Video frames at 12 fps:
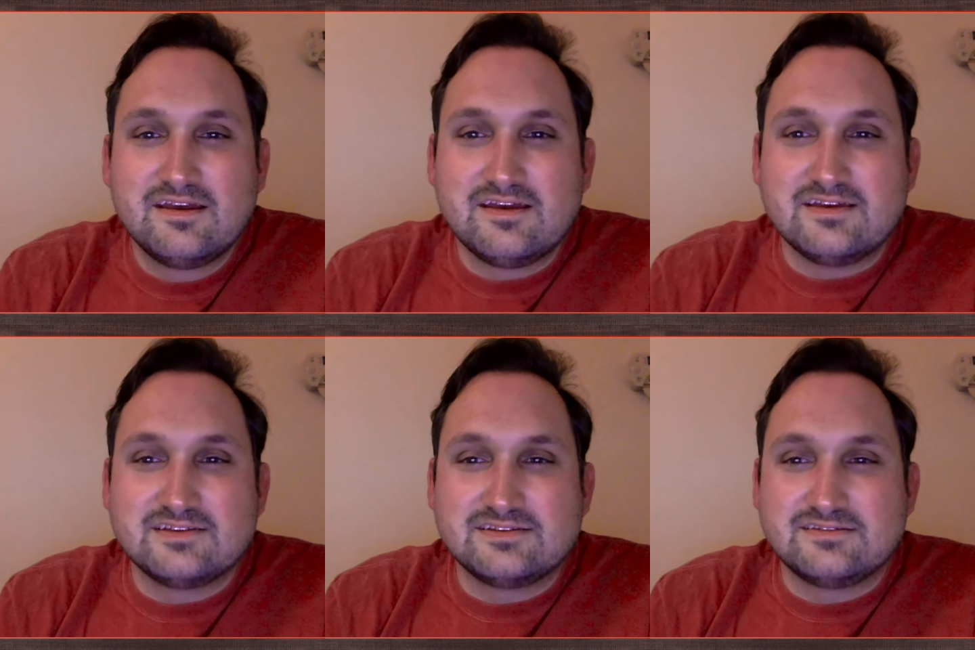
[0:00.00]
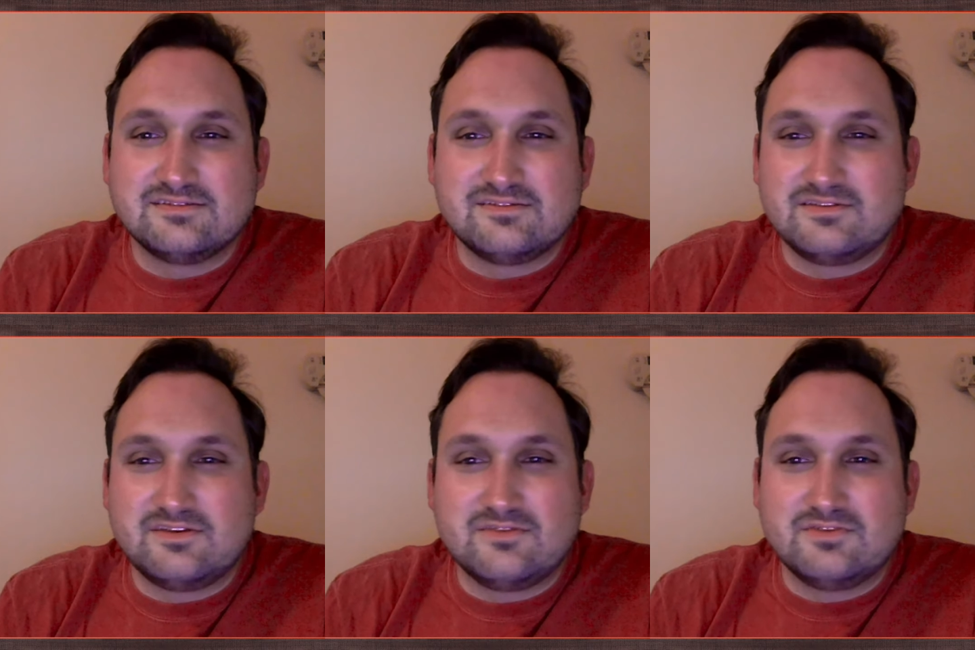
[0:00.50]
Is
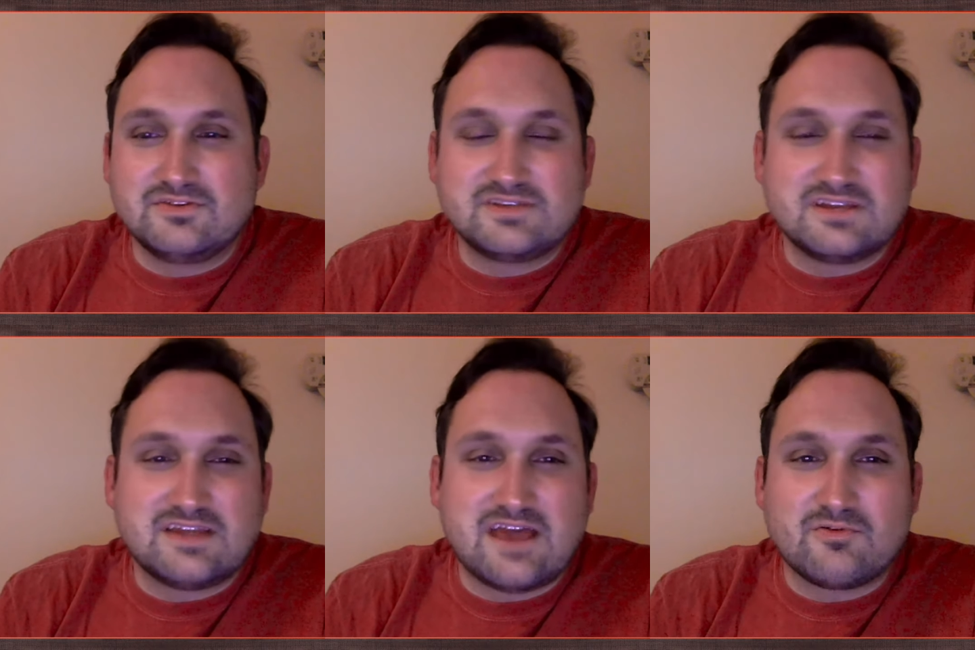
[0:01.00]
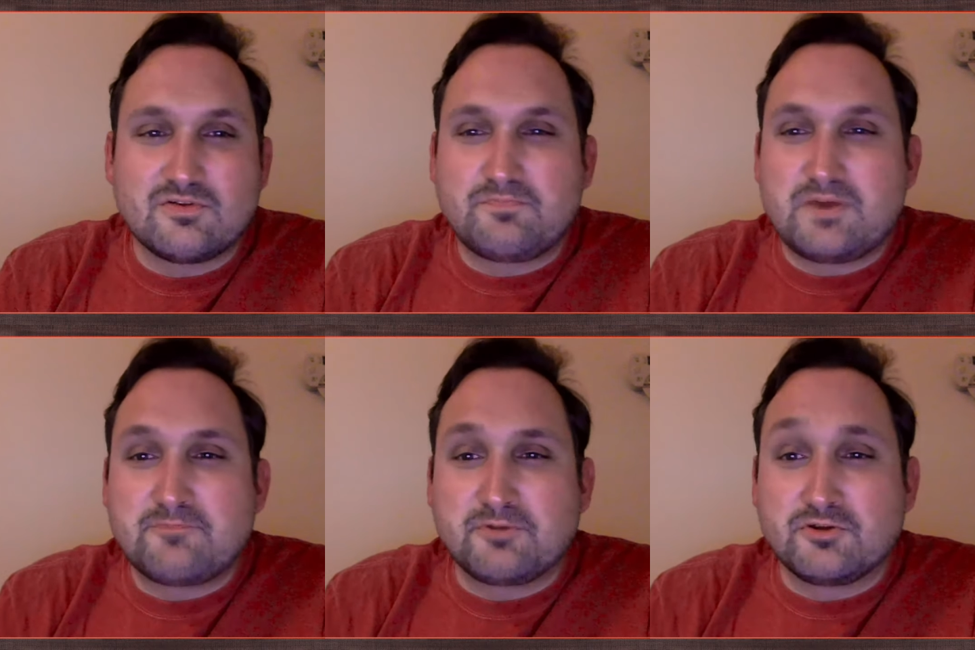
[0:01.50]
you sit down
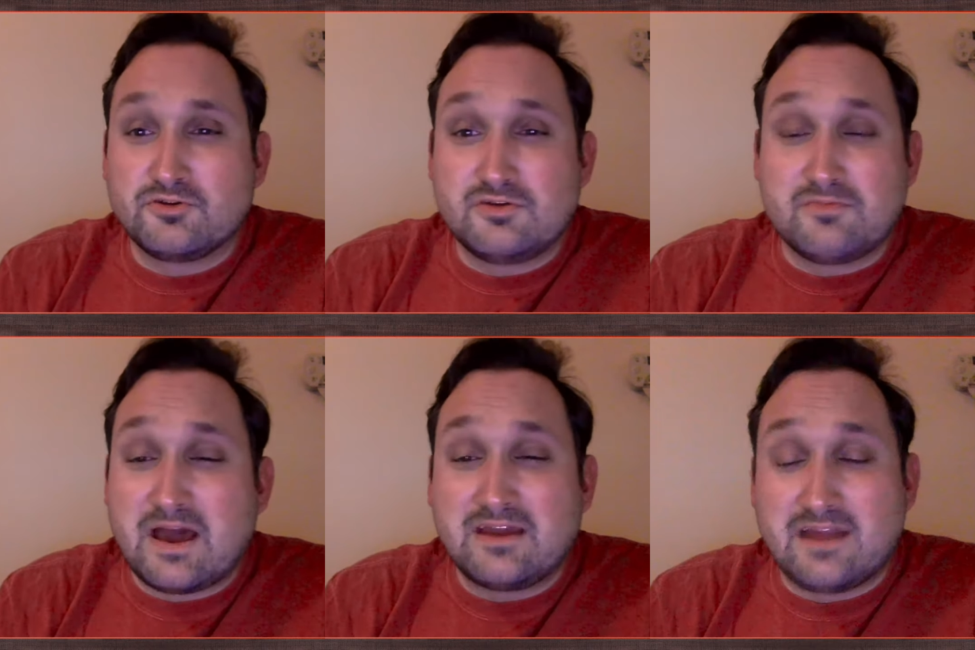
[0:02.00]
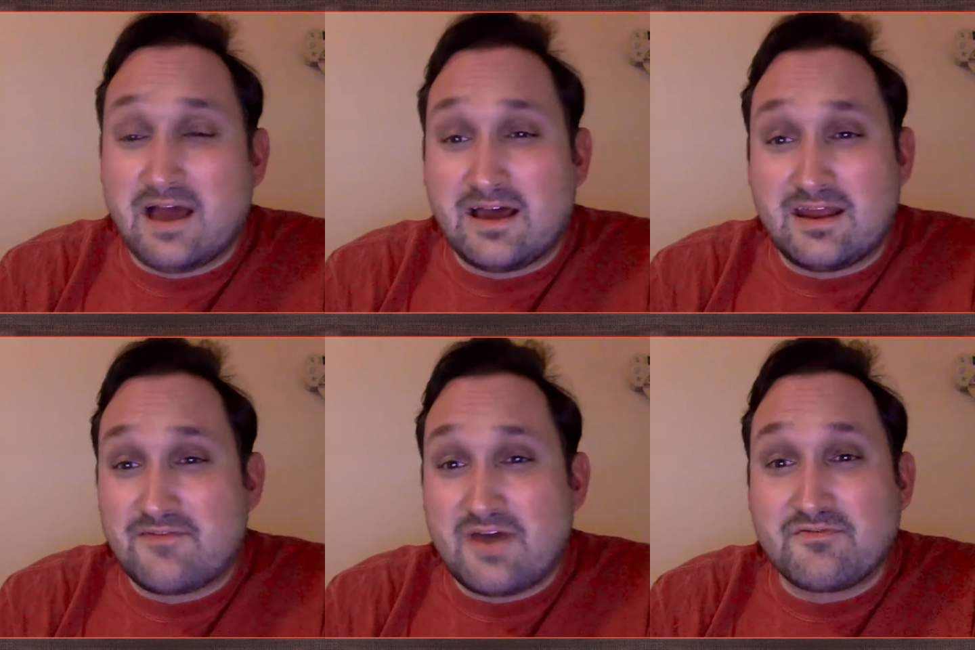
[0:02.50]
with people who you might
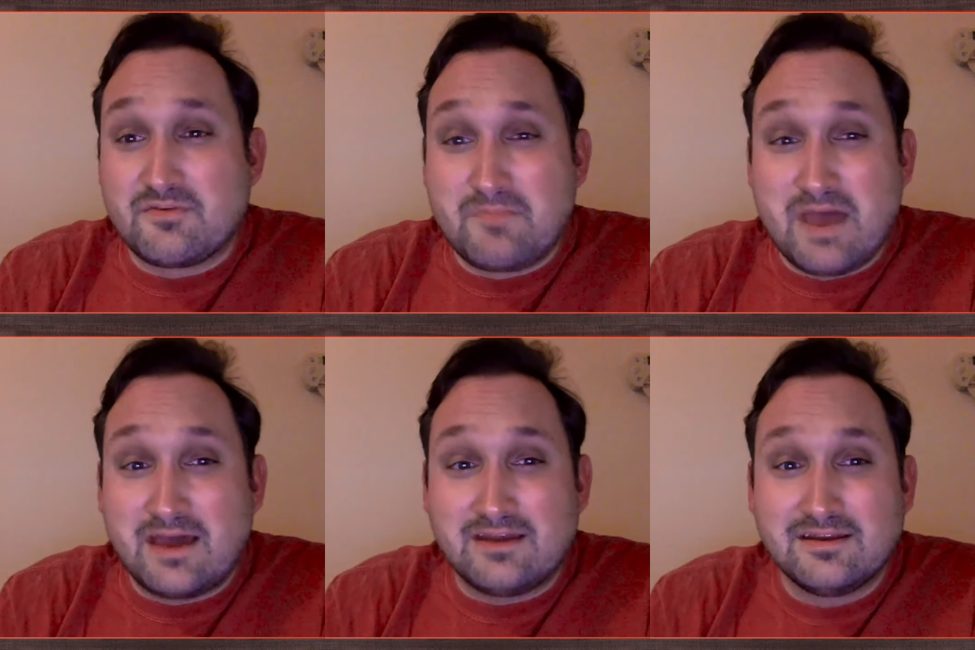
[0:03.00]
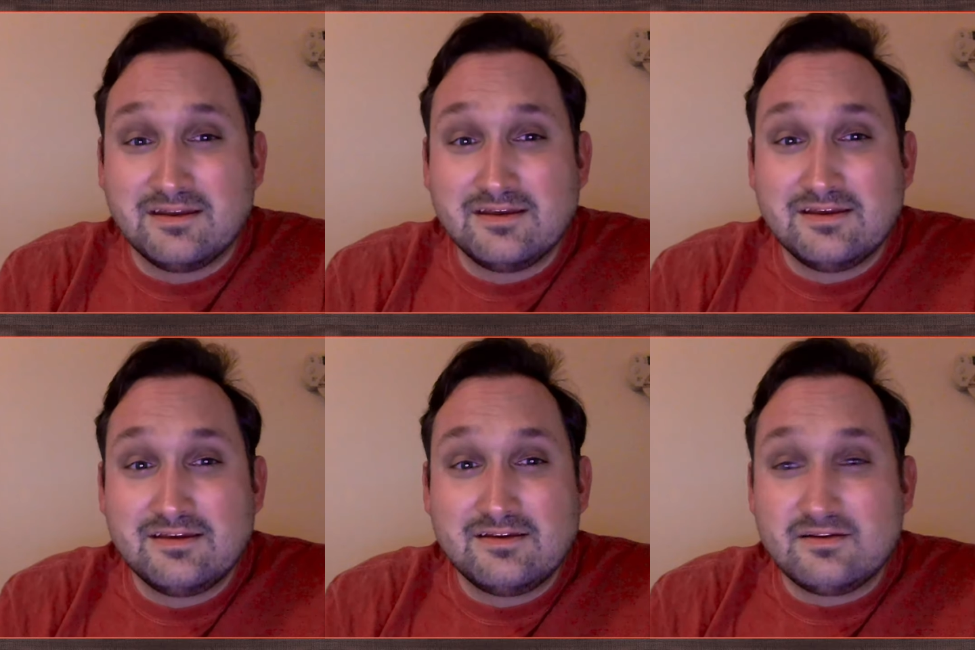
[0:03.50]
not have ever met
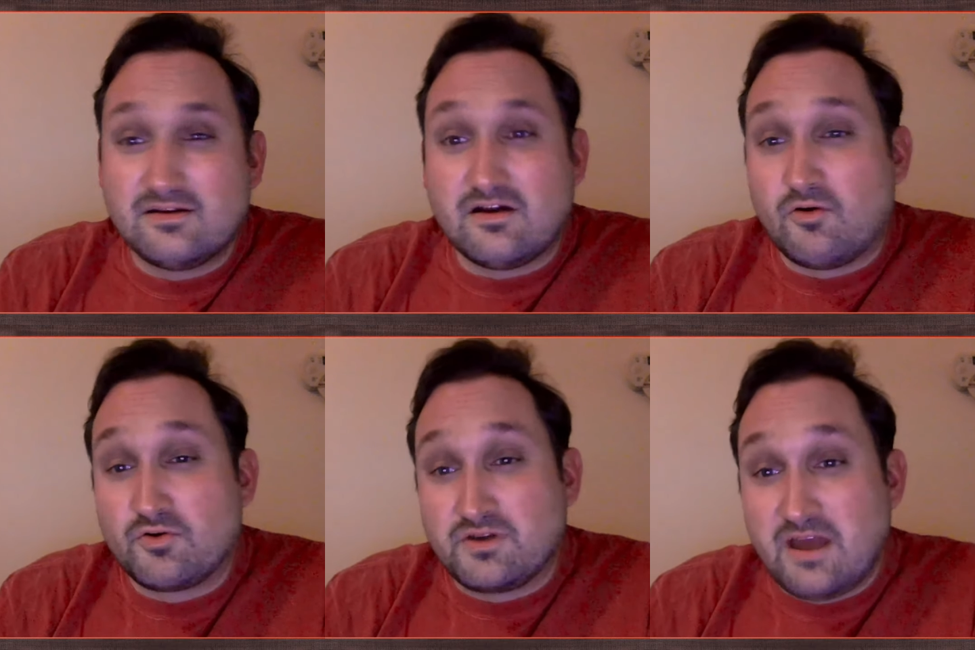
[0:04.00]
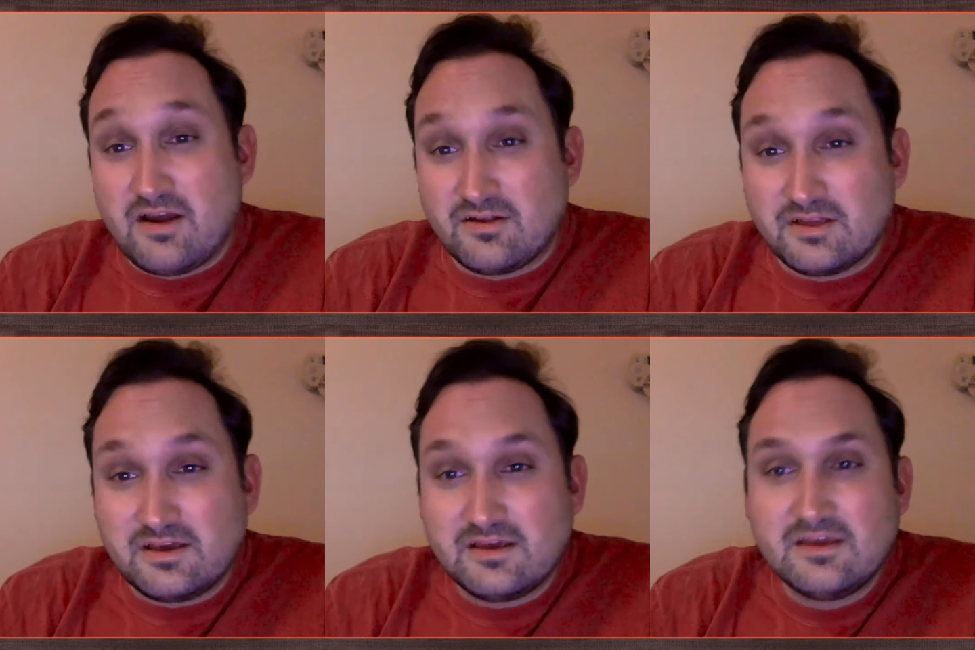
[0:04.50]

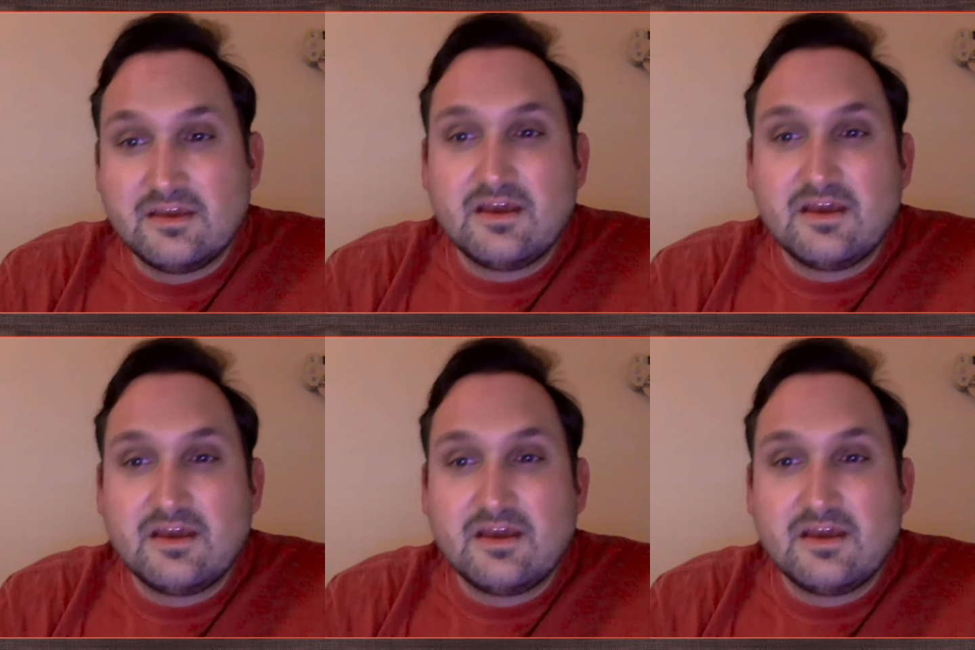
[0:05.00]
ordinarily.